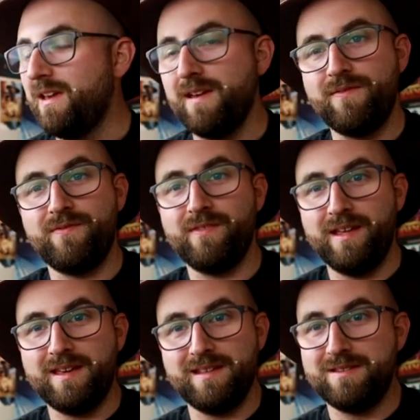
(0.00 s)
if
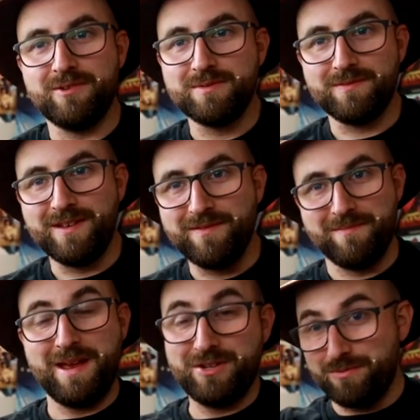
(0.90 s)
like in terms of
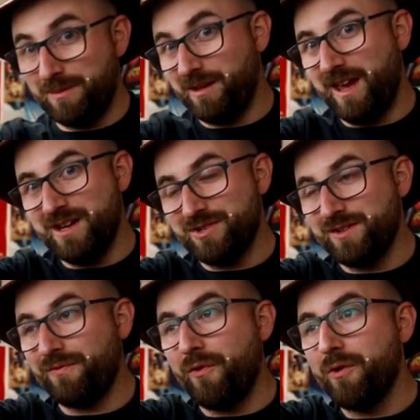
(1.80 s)
even major
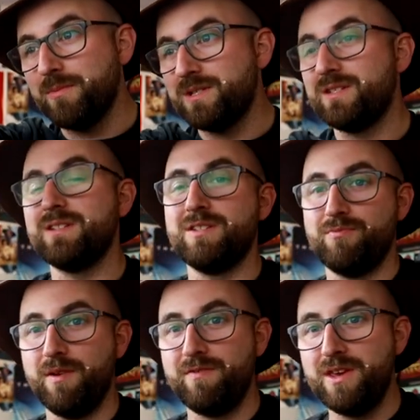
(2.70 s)
publications, Forbes'
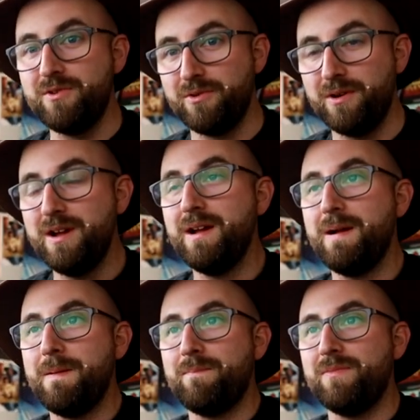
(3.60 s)
review,
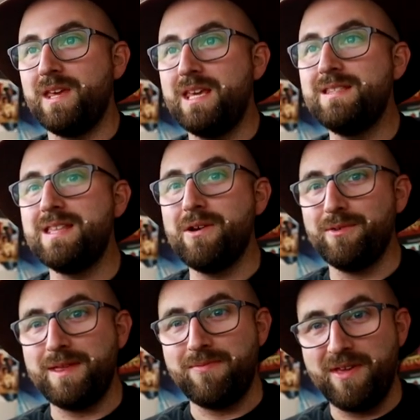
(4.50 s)
he's the
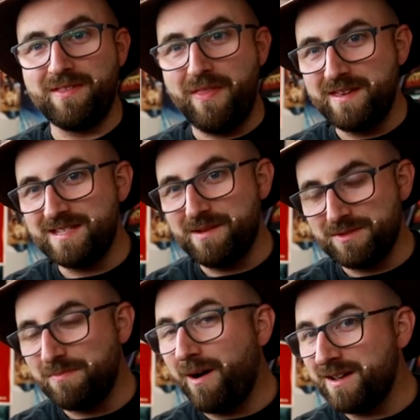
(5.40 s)
only thing that they said that
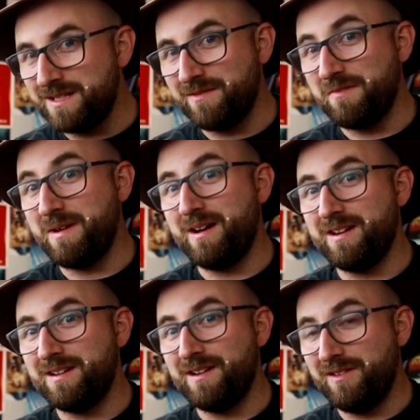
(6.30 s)
was positive about
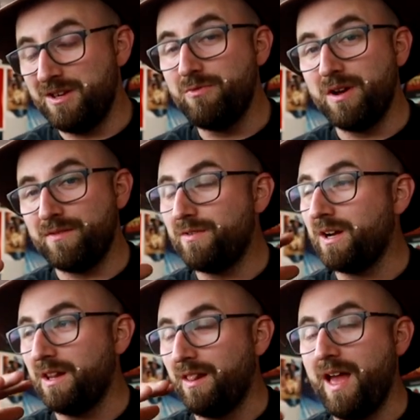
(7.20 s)
it. You want a
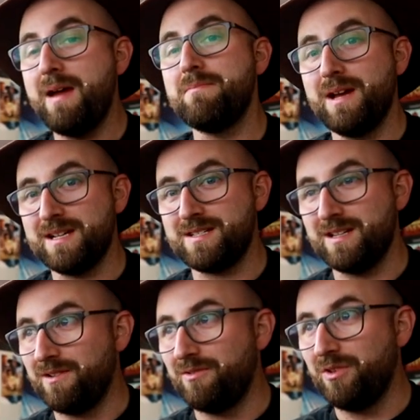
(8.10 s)
fucking
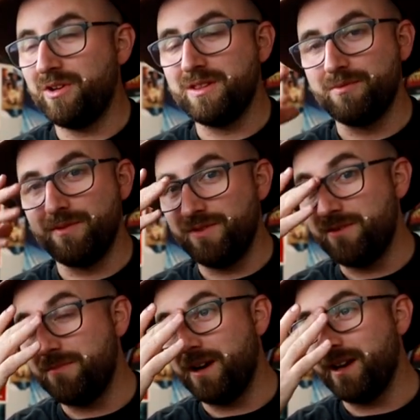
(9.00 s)
lambasting, look at the
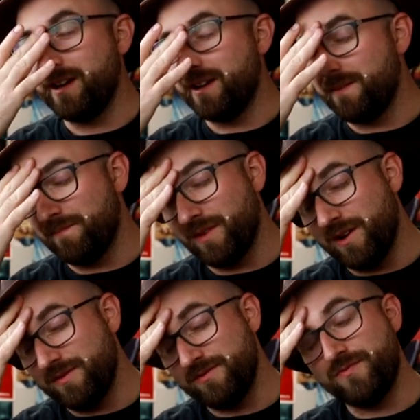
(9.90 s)
review by uh,
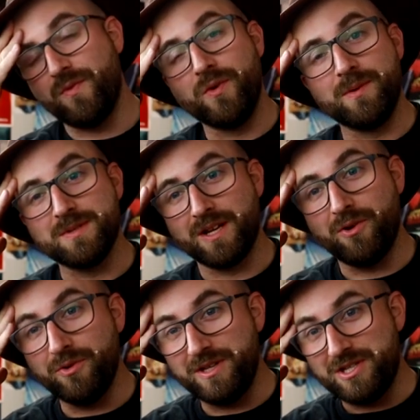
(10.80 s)
on Forbes. Like,
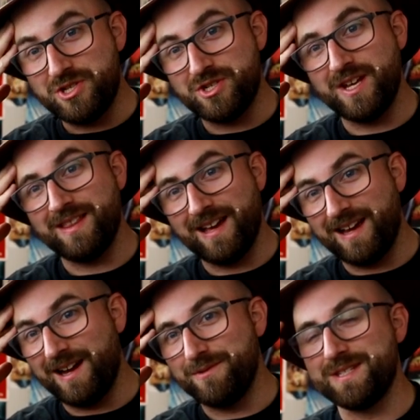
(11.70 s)
holy shit, that
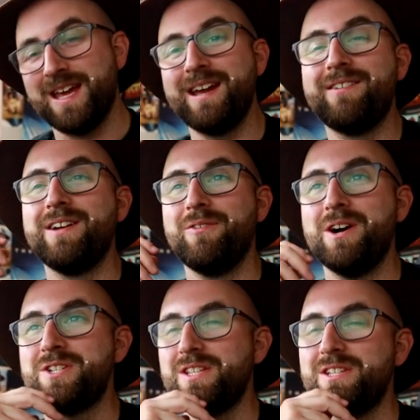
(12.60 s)
guy was angry
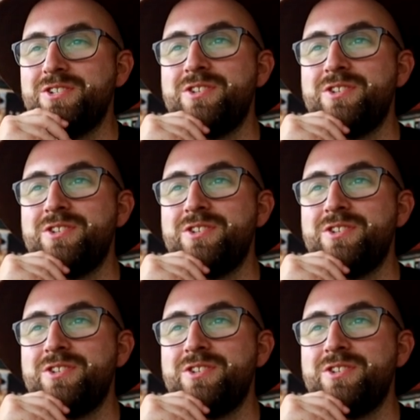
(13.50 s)
watching this